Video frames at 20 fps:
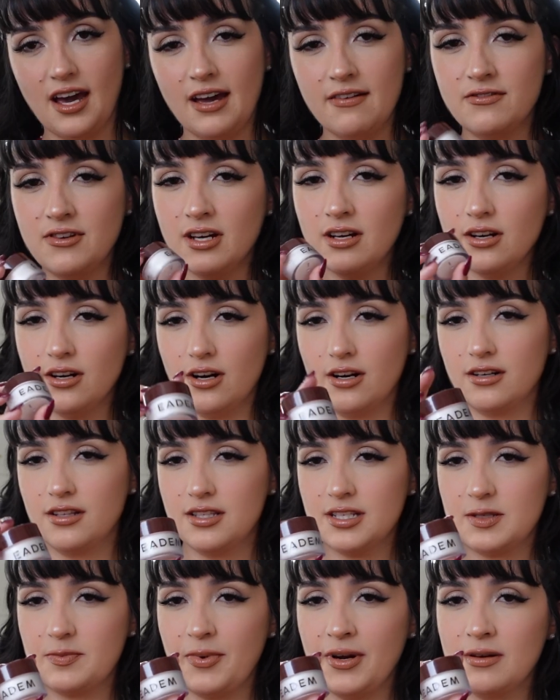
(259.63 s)
I've not heard of
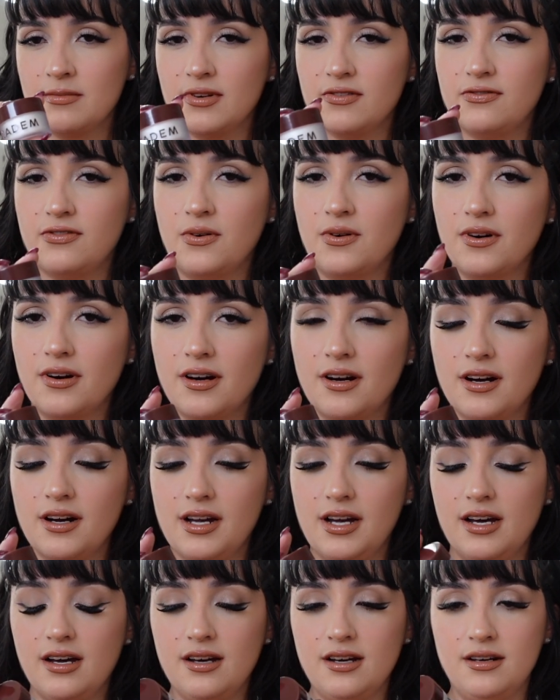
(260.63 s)
this brand
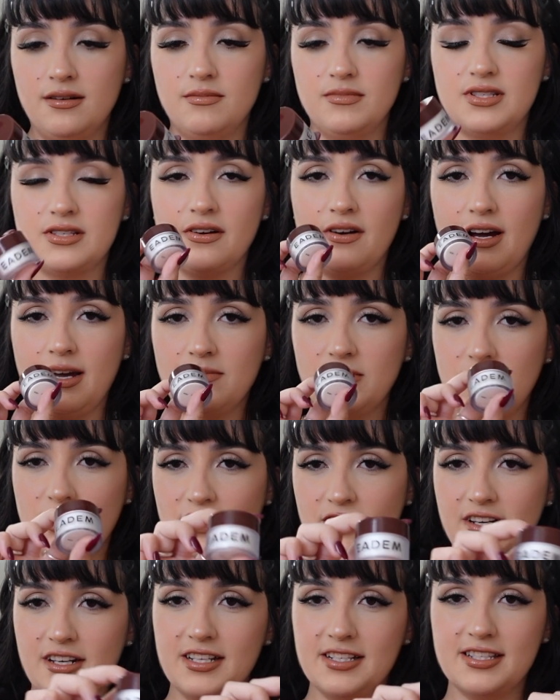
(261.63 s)
before, so I'm
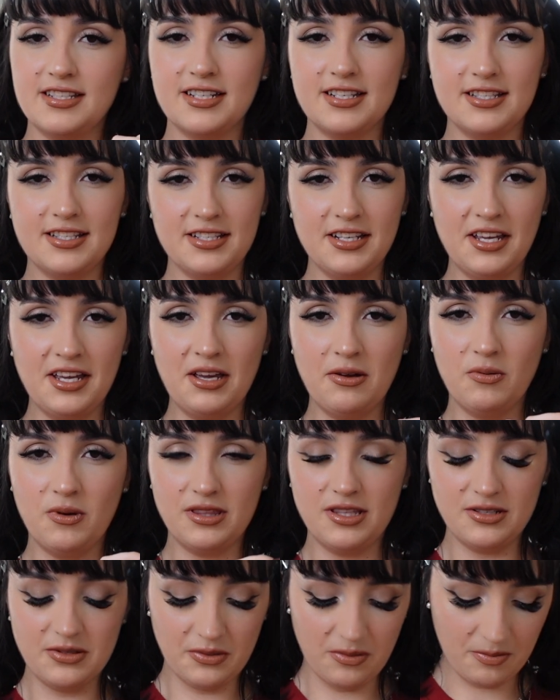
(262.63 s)
curious to see
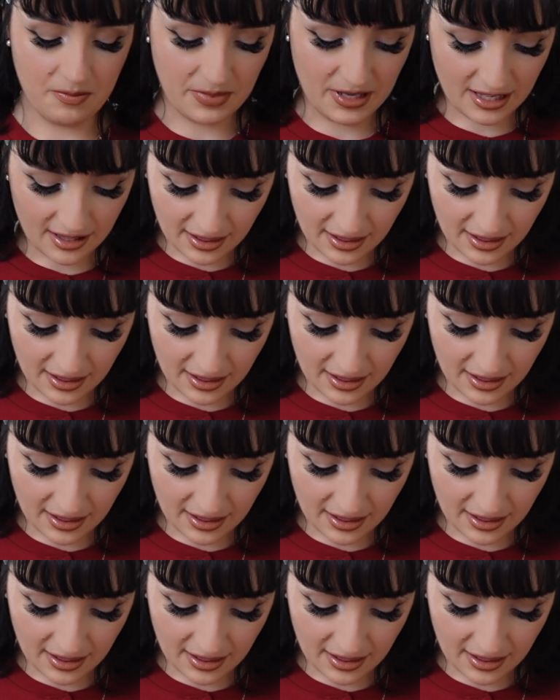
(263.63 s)
what this would be